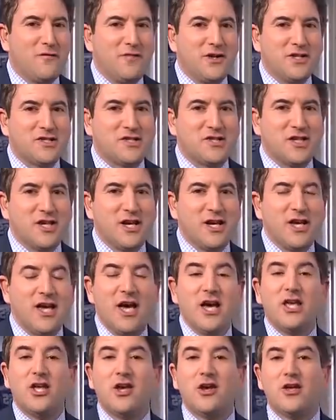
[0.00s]
V C.
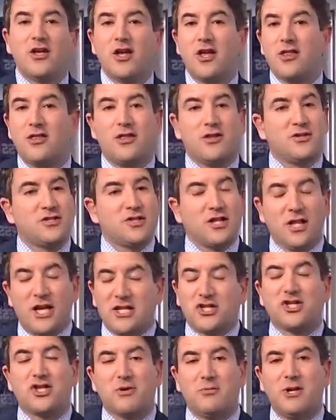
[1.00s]
The
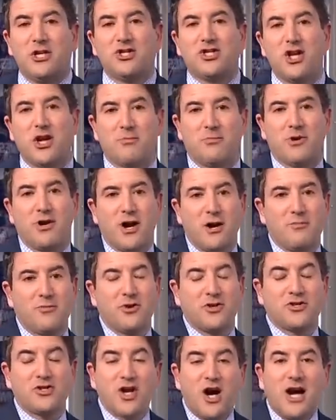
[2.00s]
selection committee chair, Bernard
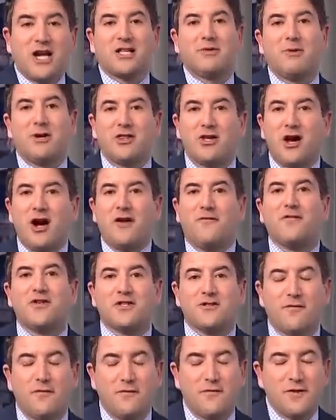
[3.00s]
Muir, talked about the
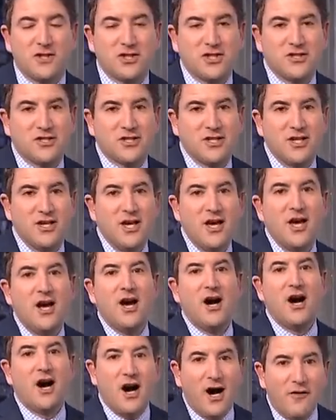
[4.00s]
offensive efficiency
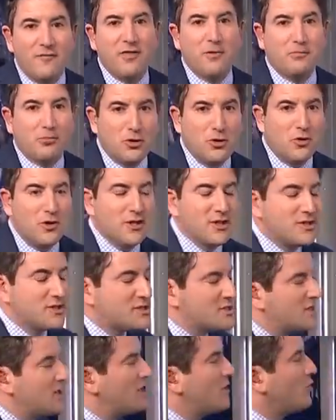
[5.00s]
of the
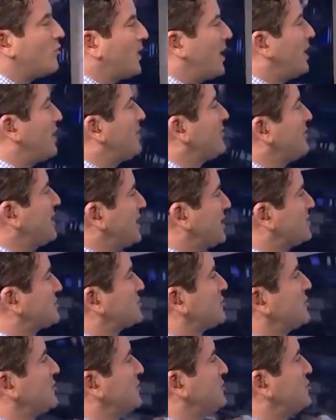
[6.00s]
Bruins. Well, they can
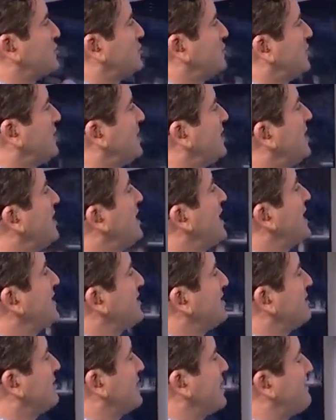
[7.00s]
certainly shoot it. I
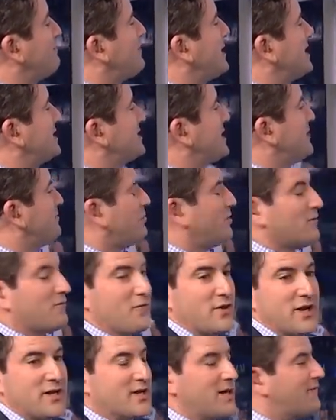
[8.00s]
think they'll get by Temple and
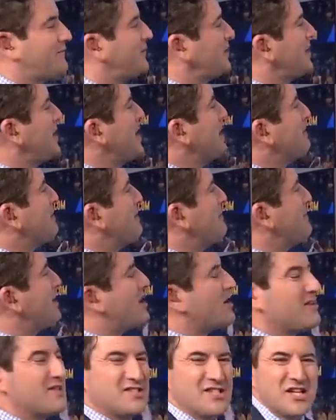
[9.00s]
Fran Dunphy. But
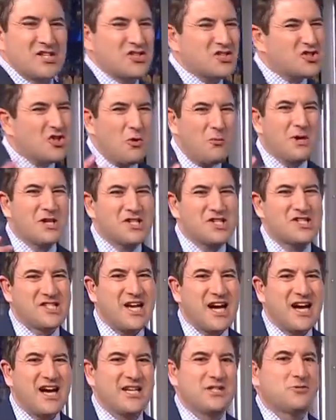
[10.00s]
Maryland's got so much
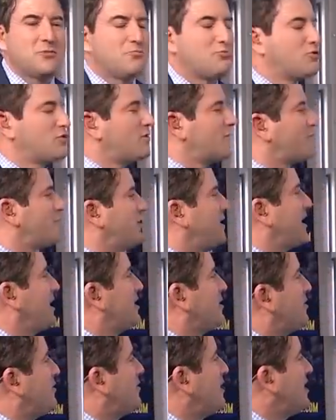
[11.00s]
size with Bruno
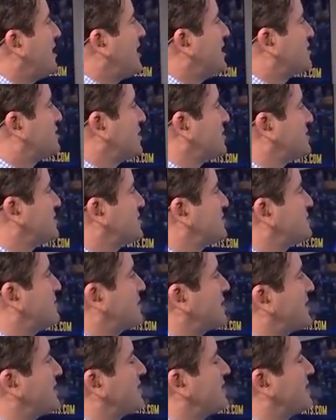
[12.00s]
Fernando and Justin
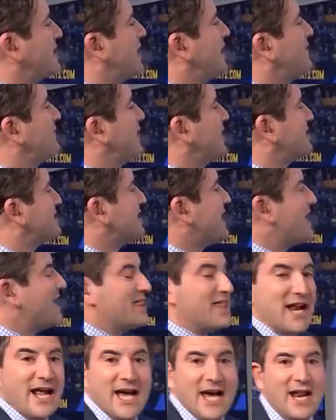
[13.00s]
Smith. I think they advance.
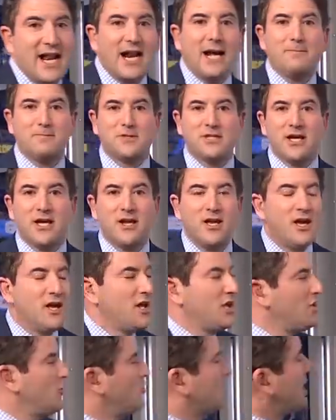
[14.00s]
And then I got an upset.
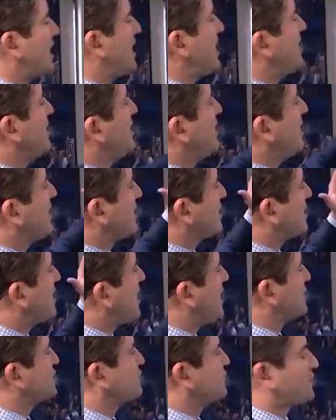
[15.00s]
You got a
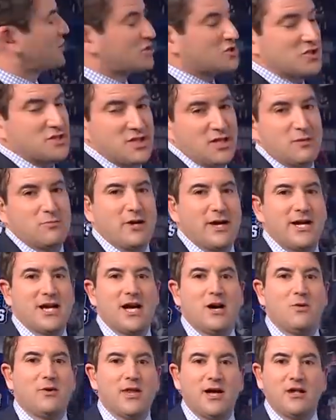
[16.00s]
controversial team right
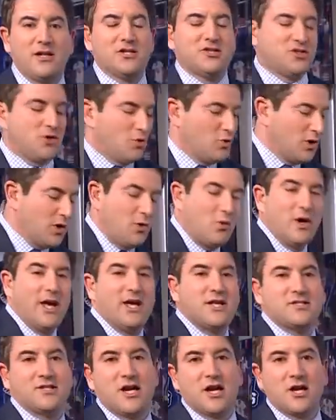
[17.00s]
now with L S U. Will
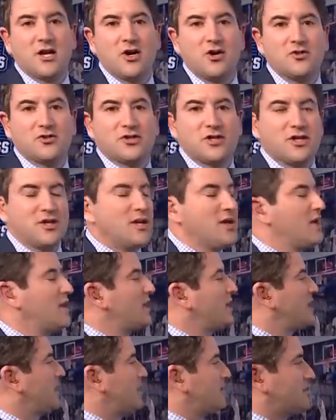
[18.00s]
Wade's not coaching.
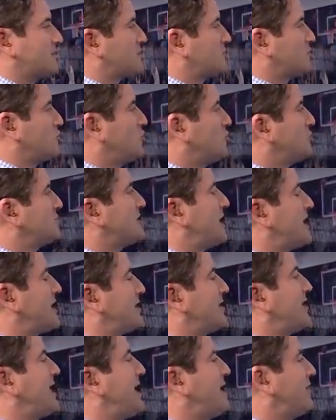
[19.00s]
The school's not
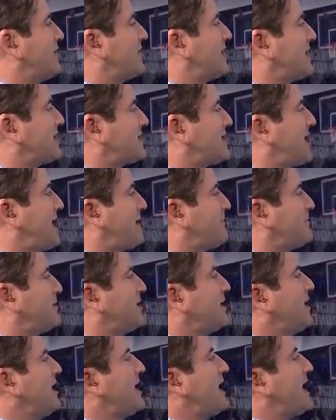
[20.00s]
allowing that to
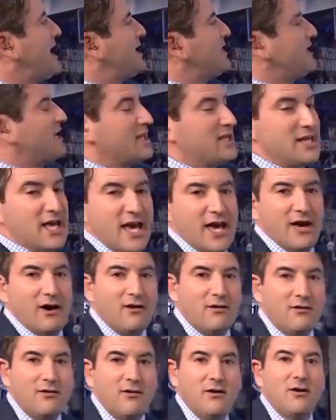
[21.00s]
happen. I think
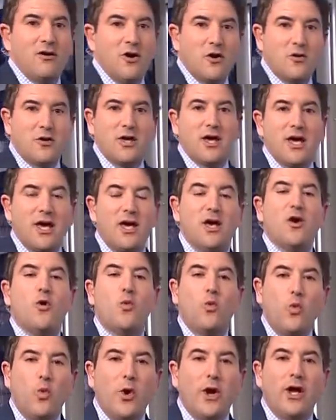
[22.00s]
Yale, okay,
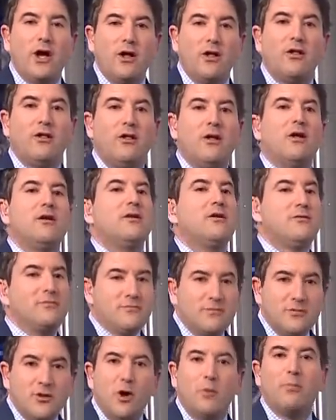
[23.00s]
will,
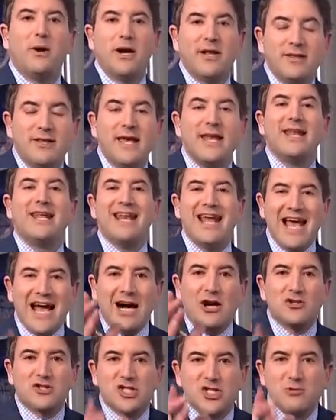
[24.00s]
no pun intended,
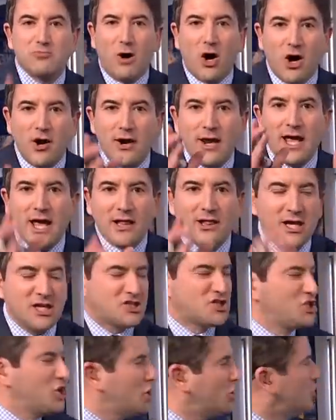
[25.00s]
outsmart L
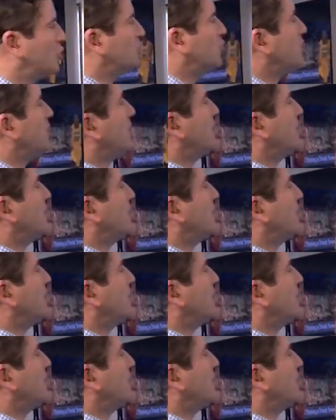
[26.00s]
S U,